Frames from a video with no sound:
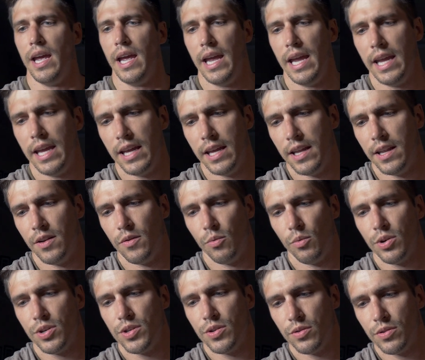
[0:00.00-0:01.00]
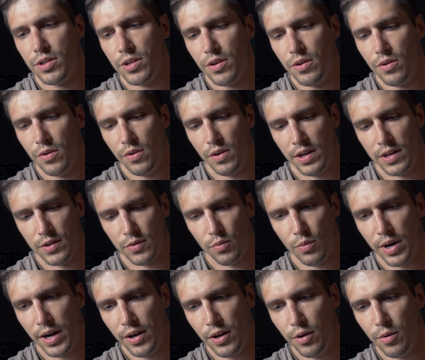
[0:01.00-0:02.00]
and what you'll do is
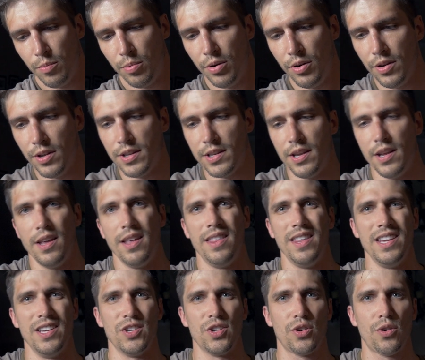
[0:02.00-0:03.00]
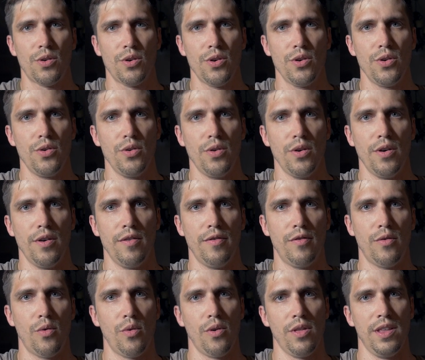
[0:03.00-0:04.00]
where you put the screw
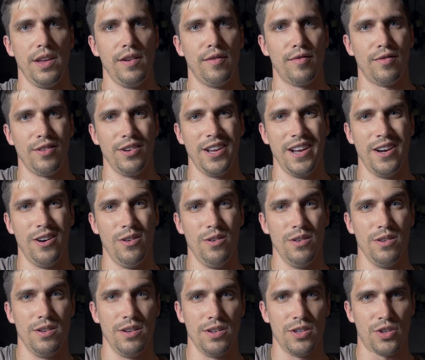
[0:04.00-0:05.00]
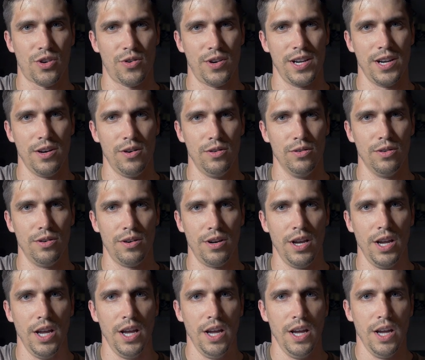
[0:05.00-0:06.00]
for the Fresnel screen holder,
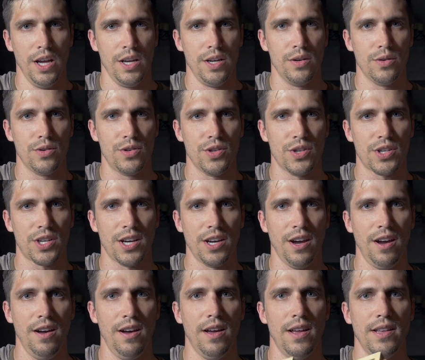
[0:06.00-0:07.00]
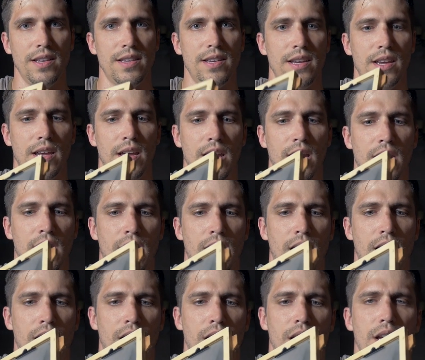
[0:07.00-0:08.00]
you'll just cut,
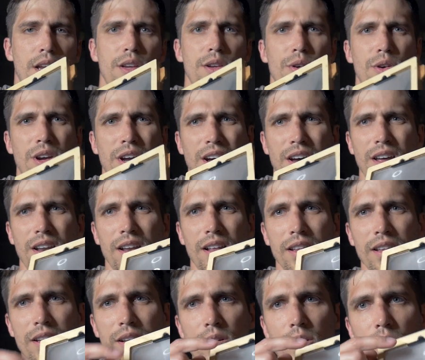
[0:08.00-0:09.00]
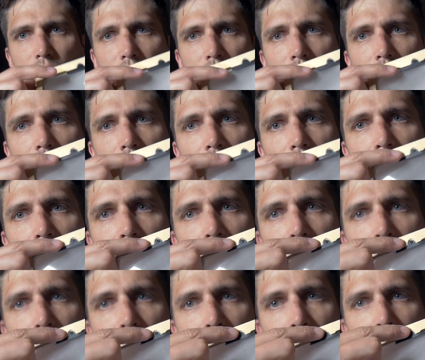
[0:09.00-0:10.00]
you'll cut a little
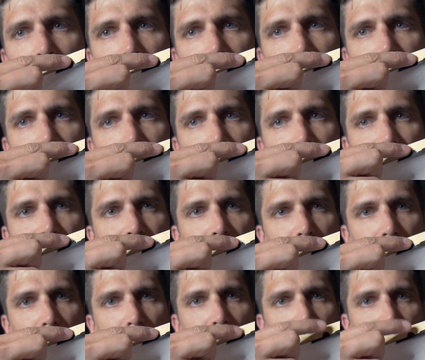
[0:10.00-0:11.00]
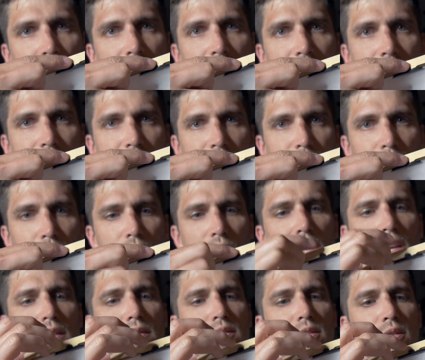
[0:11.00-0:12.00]
semicircle to give it some
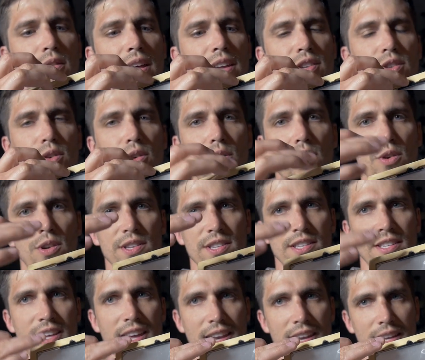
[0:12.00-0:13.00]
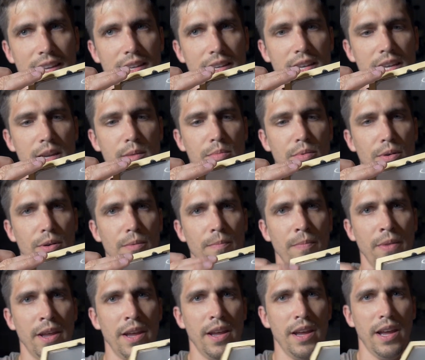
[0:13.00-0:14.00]
relief so that screw can set in deeper.
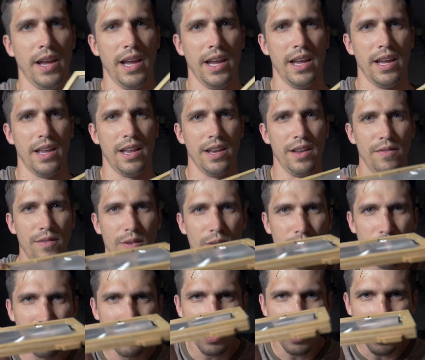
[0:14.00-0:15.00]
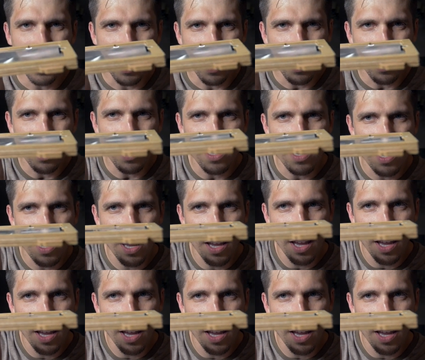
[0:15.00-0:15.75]
And if you look at it,